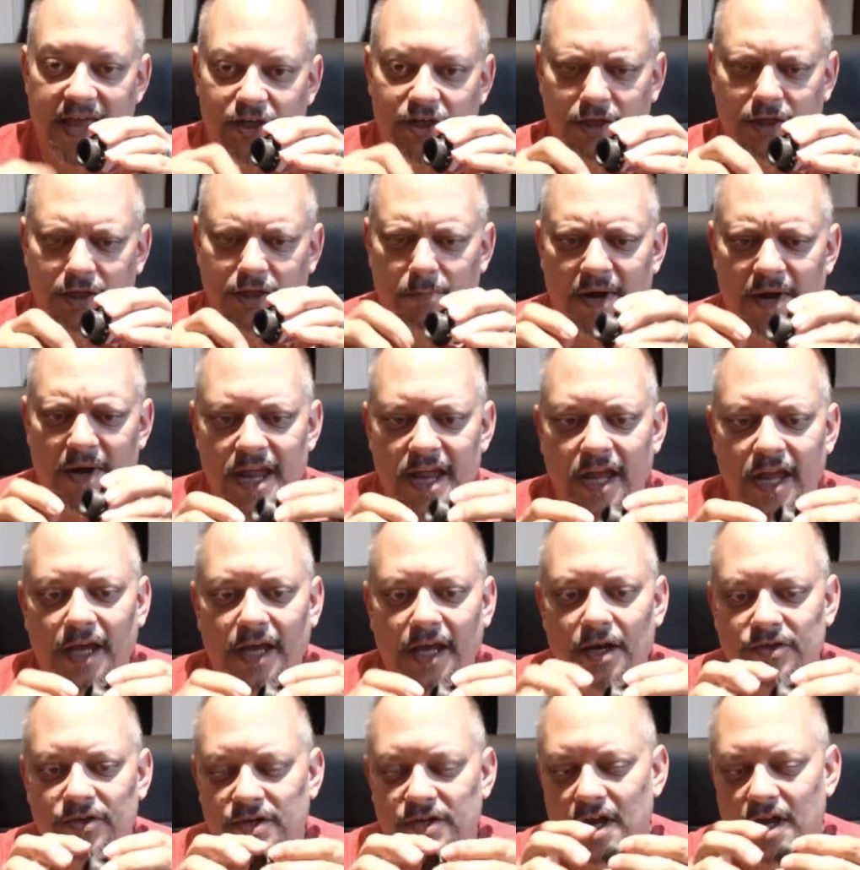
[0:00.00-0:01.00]
by hand. I
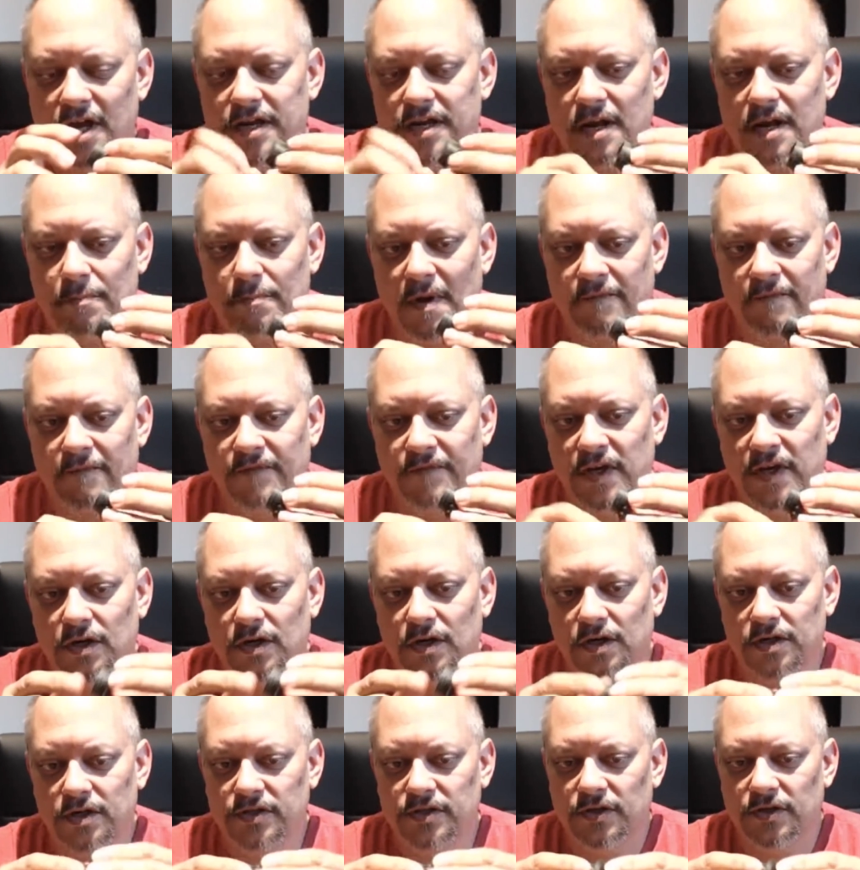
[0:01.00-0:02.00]
was cutting up my
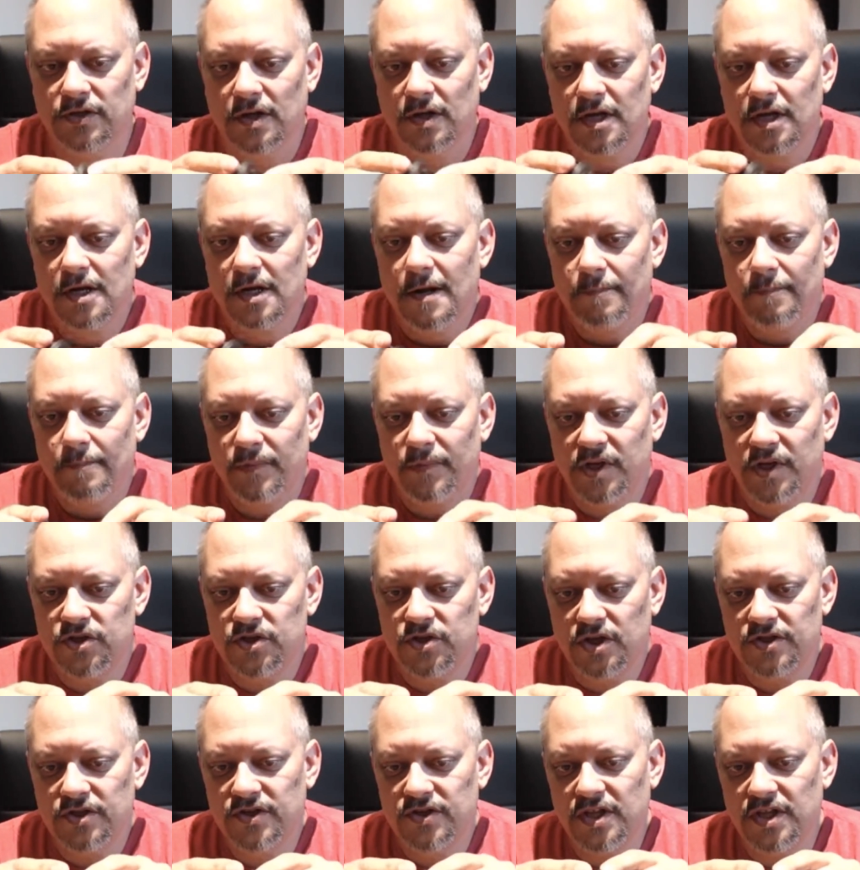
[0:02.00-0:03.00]
fingers because you
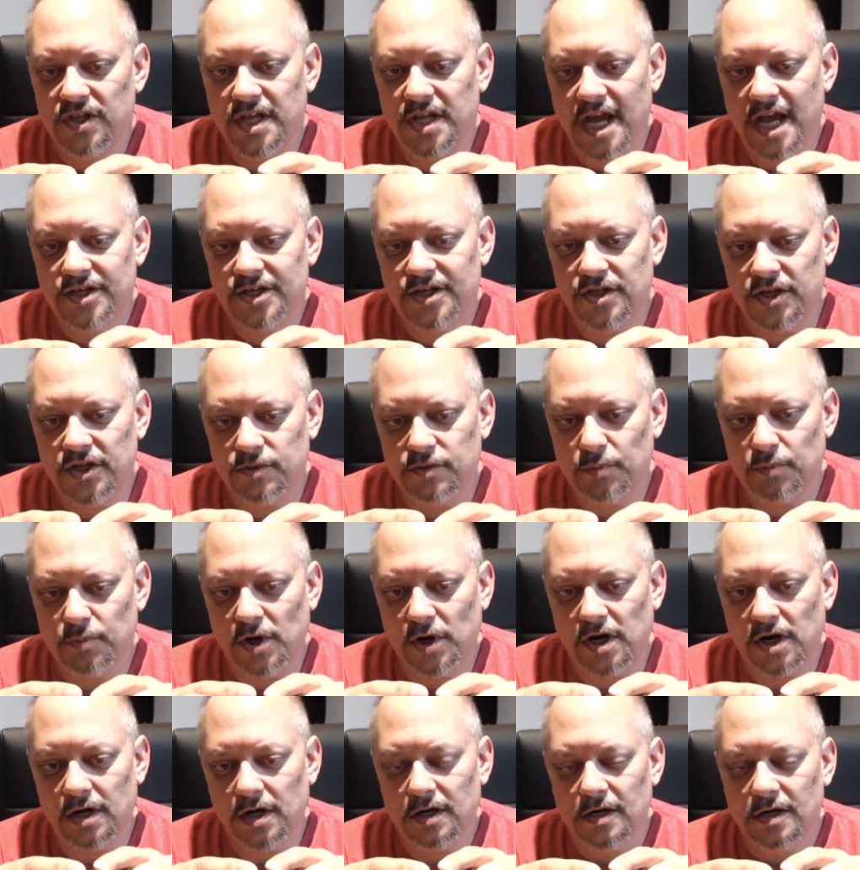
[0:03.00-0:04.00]
can see the edge of this
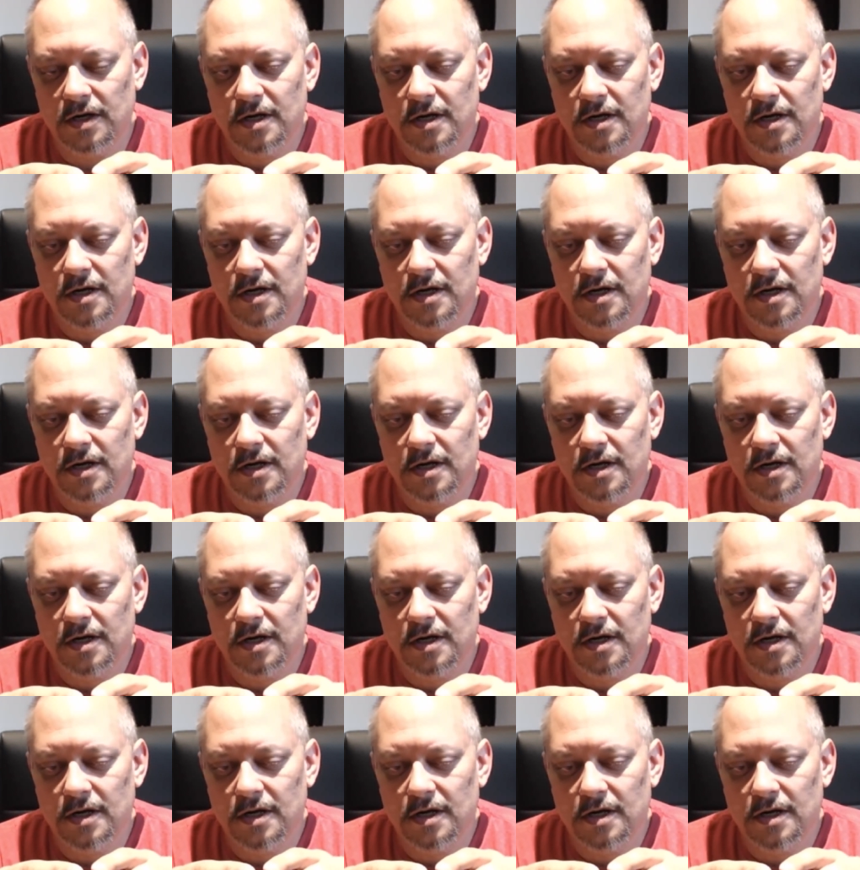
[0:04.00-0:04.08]
part.